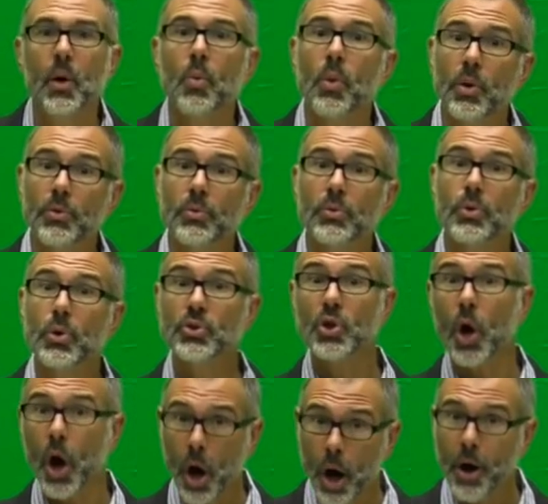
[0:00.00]
Well, those
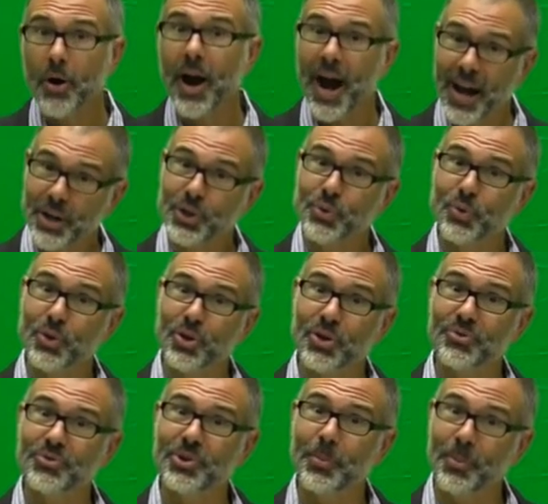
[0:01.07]
are
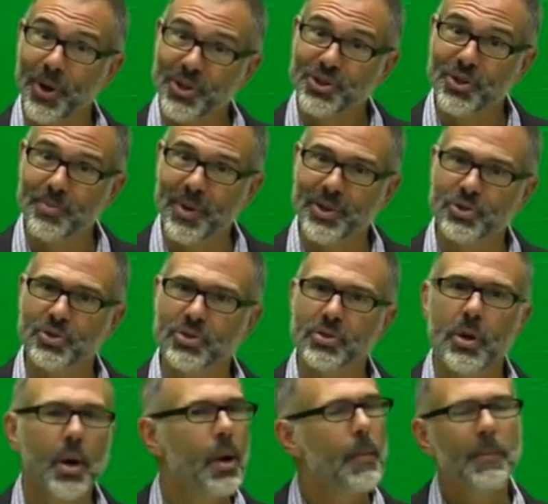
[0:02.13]
actual depression
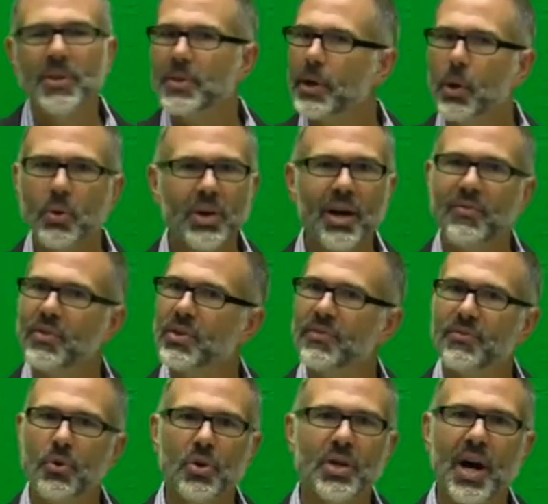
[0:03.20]
measures, but they don't cover the
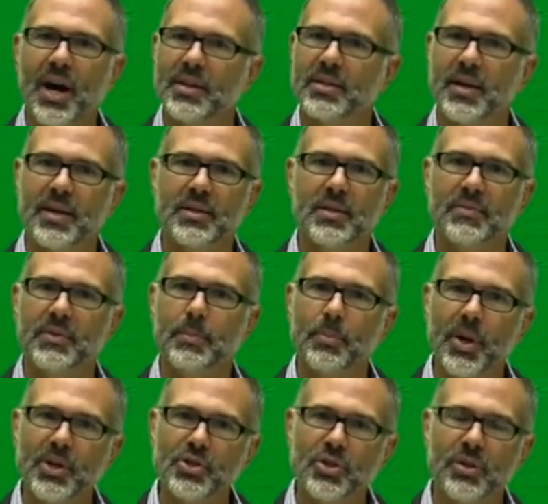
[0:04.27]
full content of
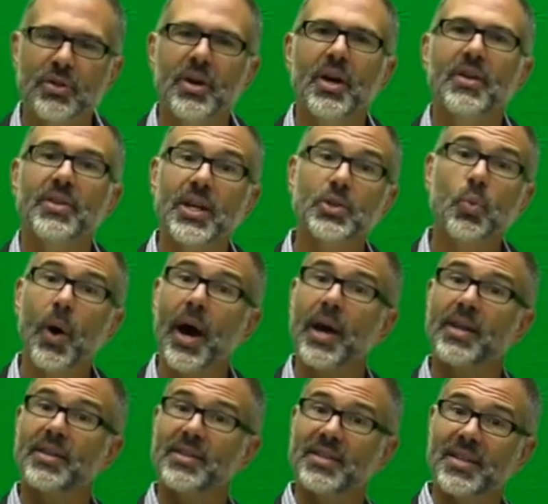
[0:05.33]
depression. That's why
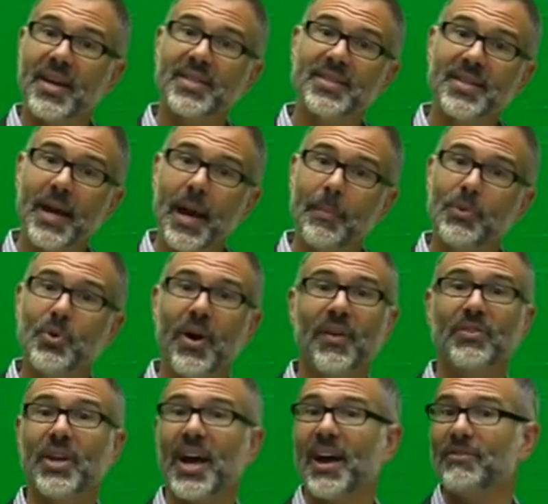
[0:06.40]
in the DSM you
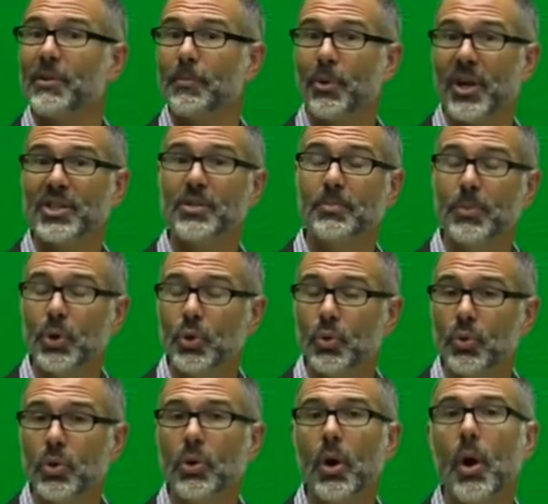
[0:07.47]
have to have depressed
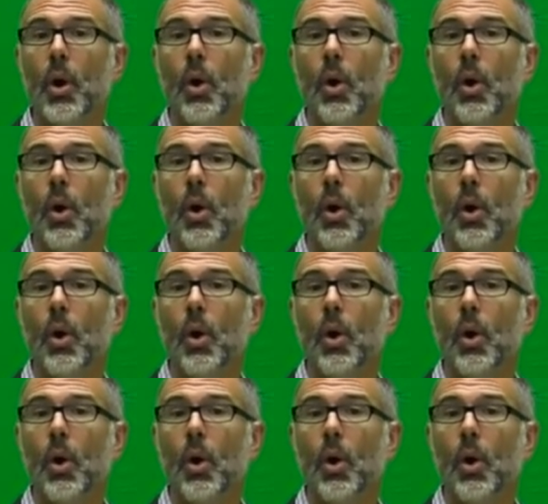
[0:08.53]
mood